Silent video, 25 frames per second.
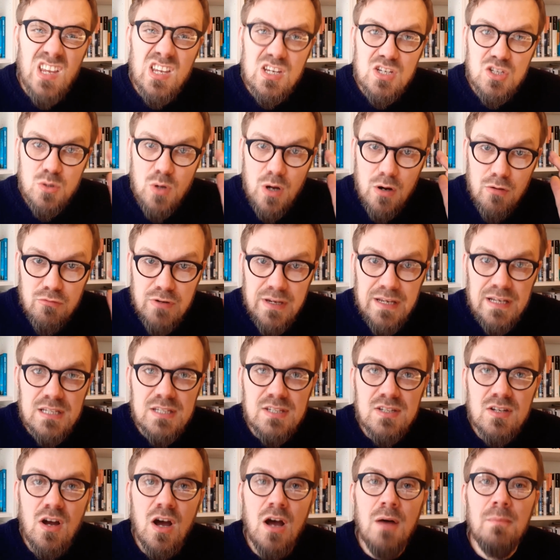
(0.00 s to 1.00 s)
So I read a
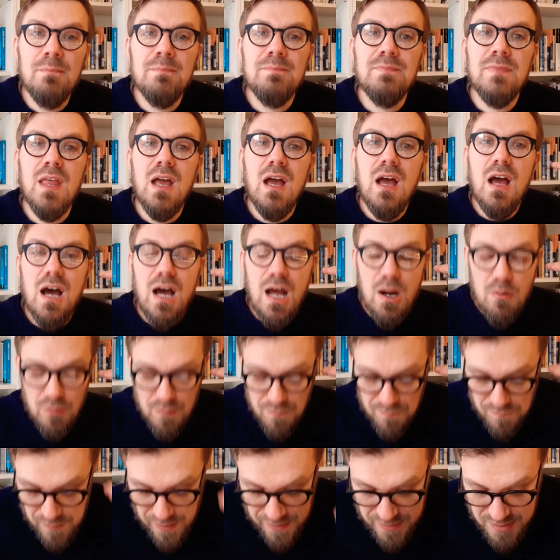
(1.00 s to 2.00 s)
psalm, I
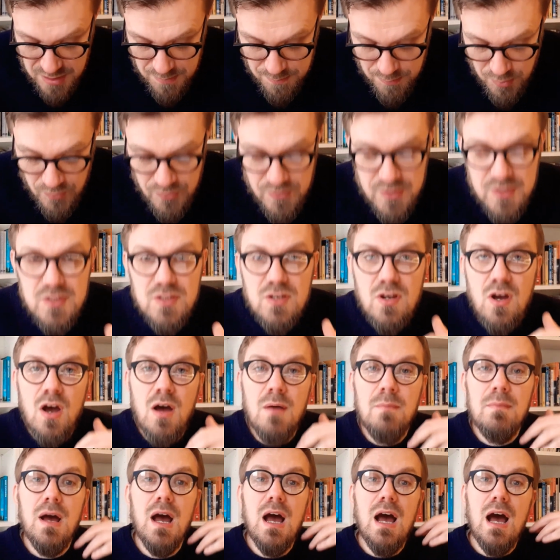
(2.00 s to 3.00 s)
reflect upon the
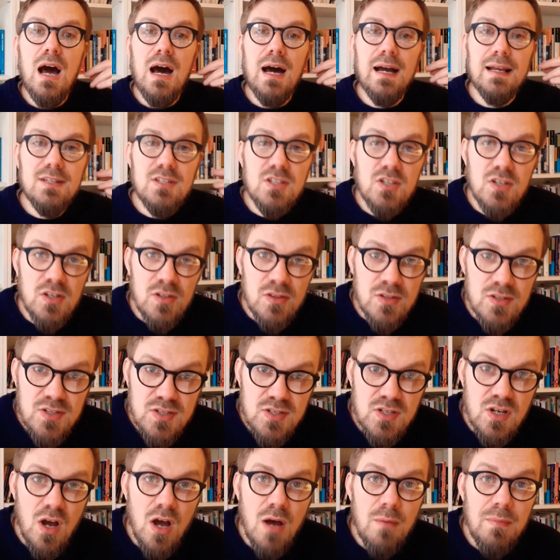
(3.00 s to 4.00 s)
psalm, I turn the
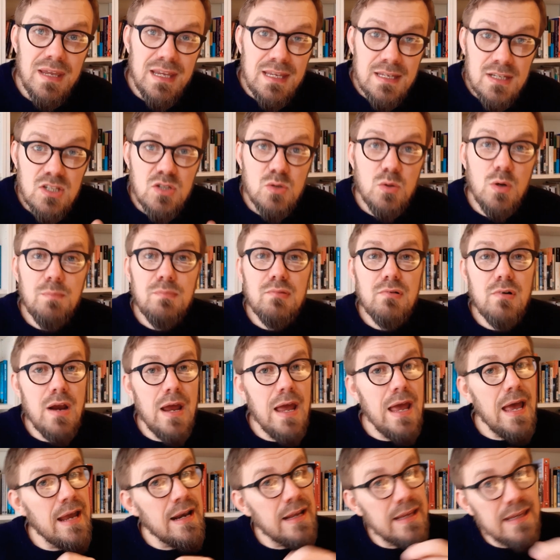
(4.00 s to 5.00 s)
psalm into a
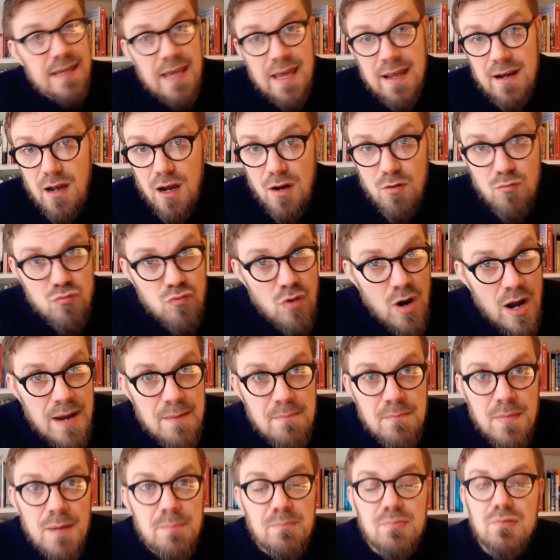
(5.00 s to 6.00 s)
prayer, and again, I
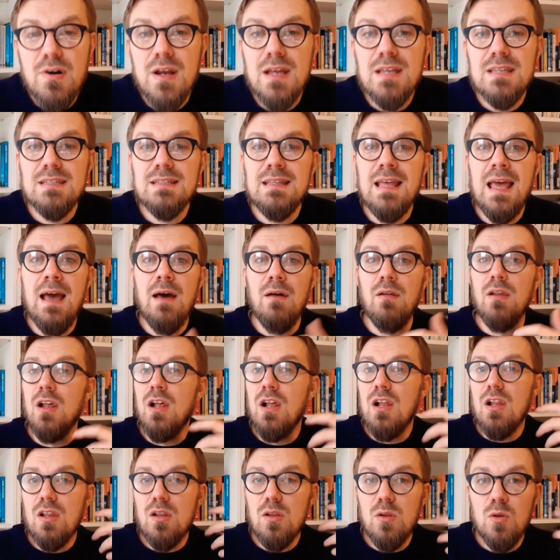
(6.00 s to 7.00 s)
write my prayers down.
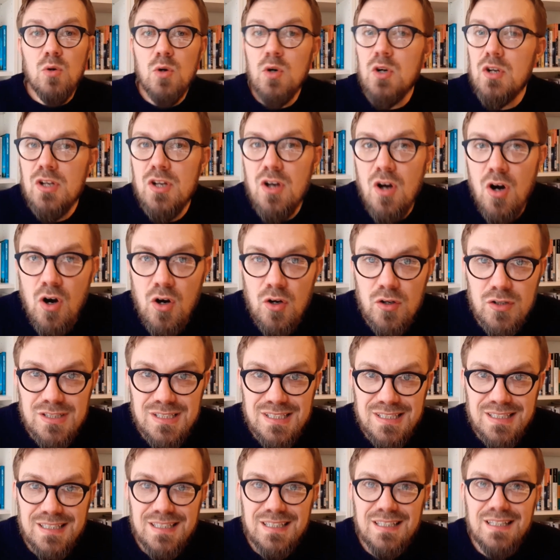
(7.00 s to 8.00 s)
Lord God,
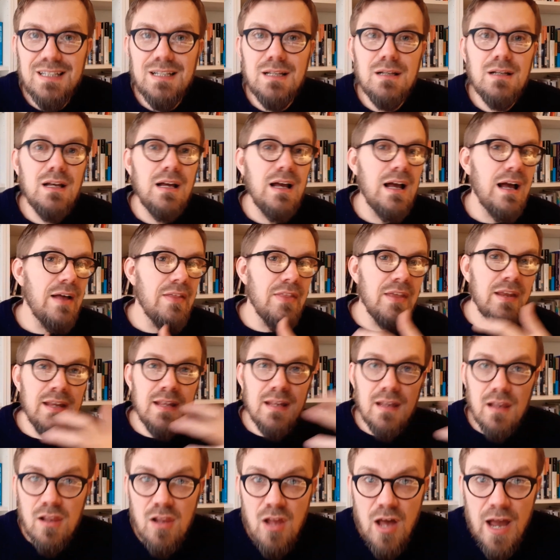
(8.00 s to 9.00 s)
and then in
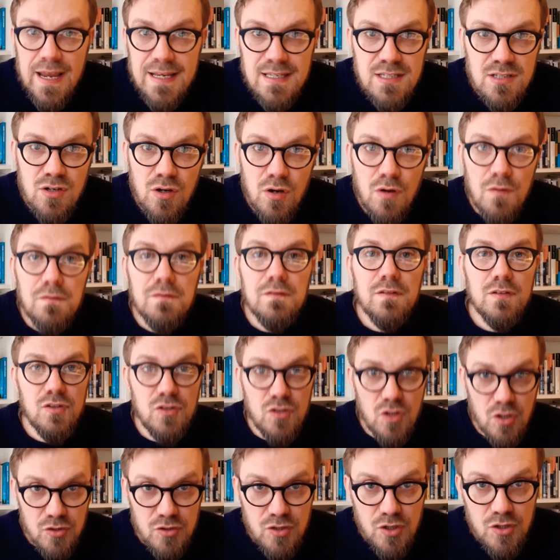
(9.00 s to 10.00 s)
light of
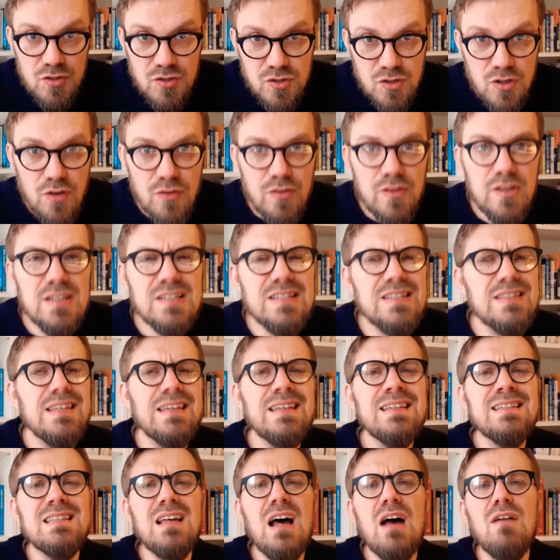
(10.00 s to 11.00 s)
these
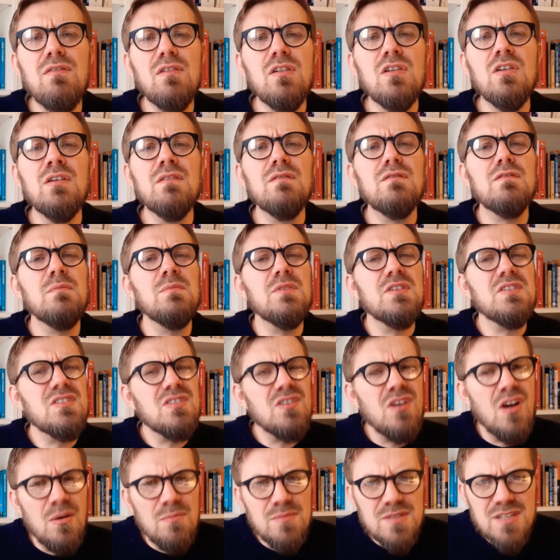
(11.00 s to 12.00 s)
things that I've learned from the
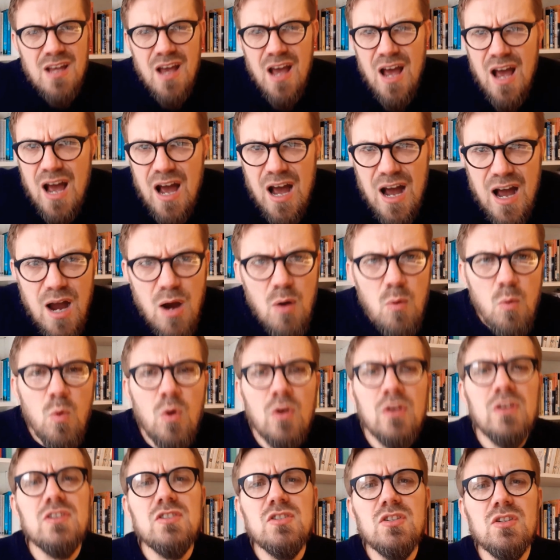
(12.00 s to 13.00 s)
Psalms, I
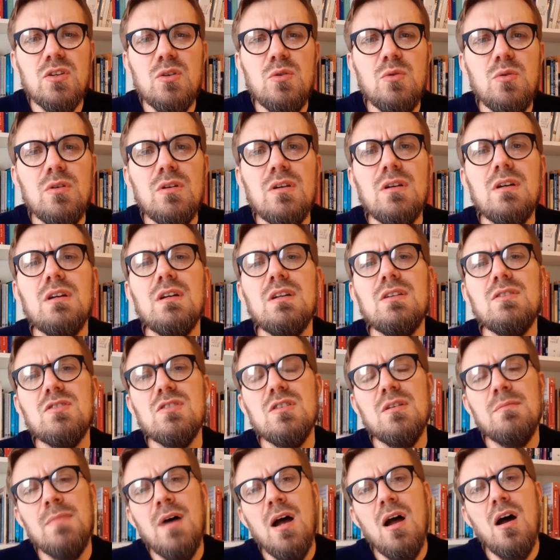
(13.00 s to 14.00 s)
want to
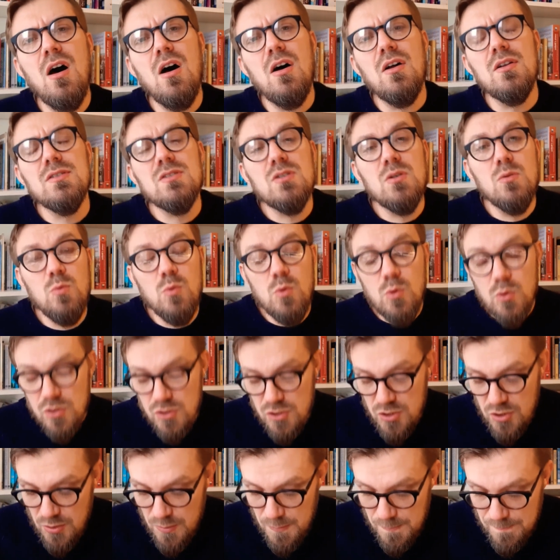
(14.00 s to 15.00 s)
turn my heart
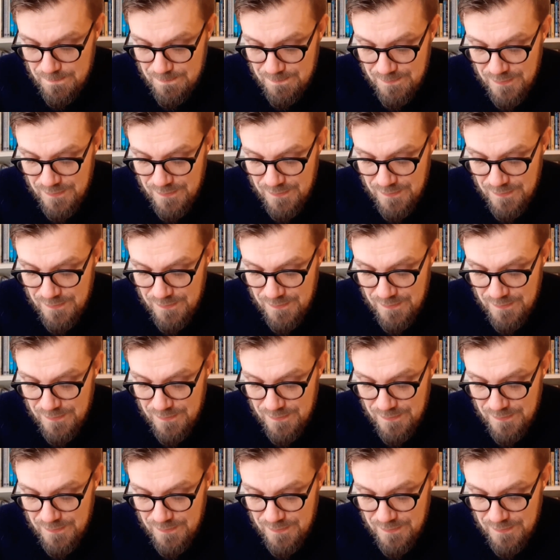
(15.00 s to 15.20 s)
towards you.